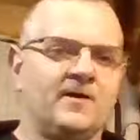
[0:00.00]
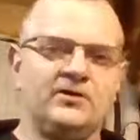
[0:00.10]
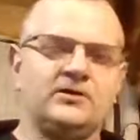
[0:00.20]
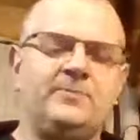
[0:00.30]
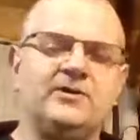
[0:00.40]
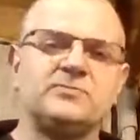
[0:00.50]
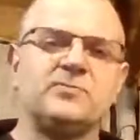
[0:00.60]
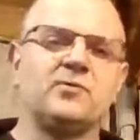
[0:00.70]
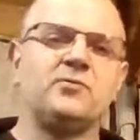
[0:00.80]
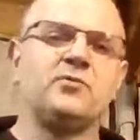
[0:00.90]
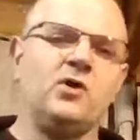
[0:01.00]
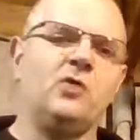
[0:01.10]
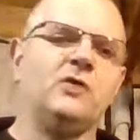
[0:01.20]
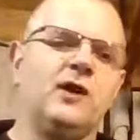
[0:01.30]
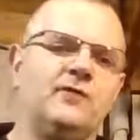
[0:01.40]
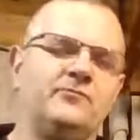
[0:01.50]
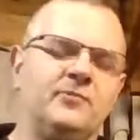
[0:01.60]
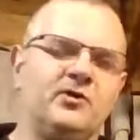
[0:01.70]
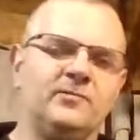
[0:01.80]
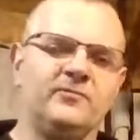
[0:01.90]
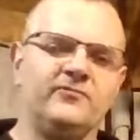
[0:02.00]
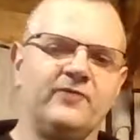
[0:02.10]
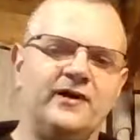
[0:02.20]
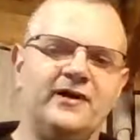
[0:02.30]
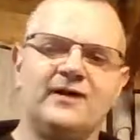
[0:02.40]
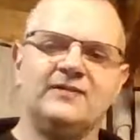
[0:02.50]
Look at the Pittsburgh Pro line from Harbor Freight.